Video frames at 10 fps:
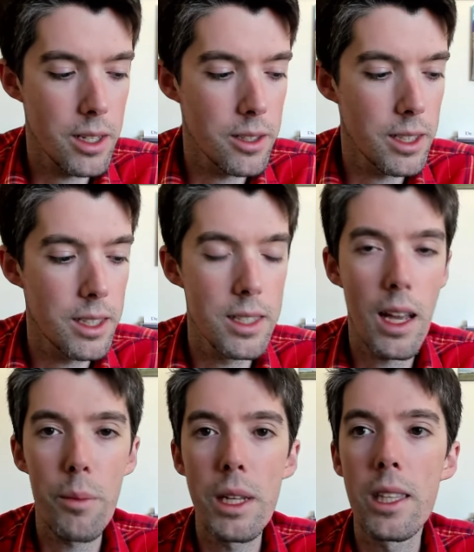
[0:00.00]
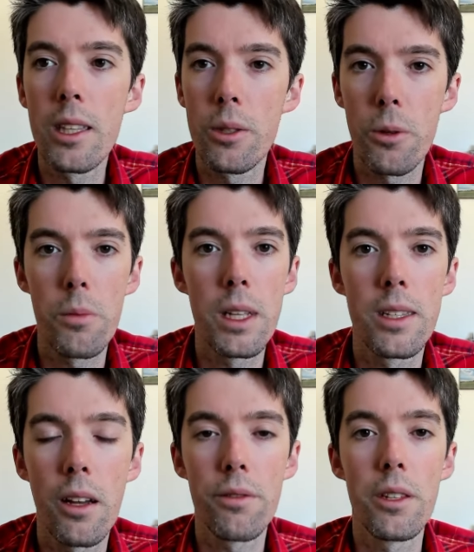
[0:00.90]
So that does not mean that the storm
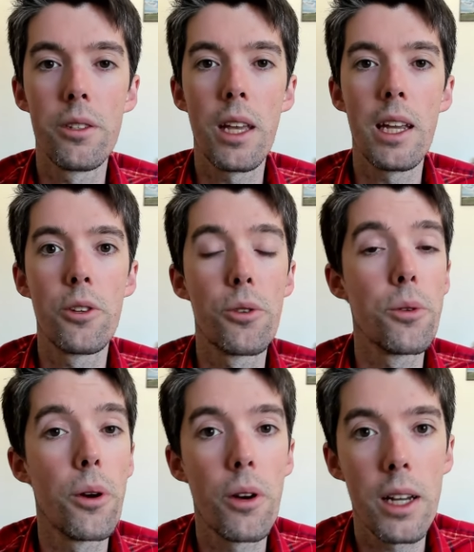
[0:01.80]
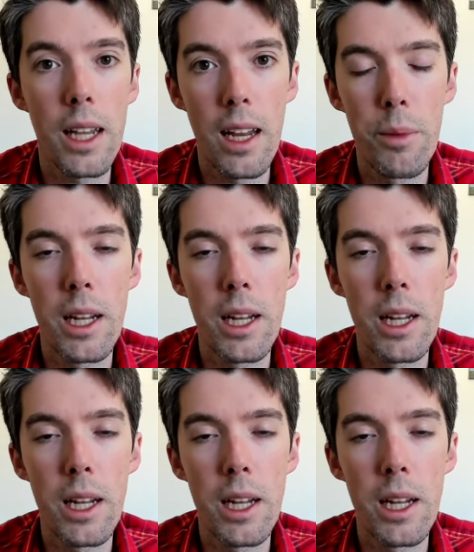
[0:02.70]
itself is a true hurricane,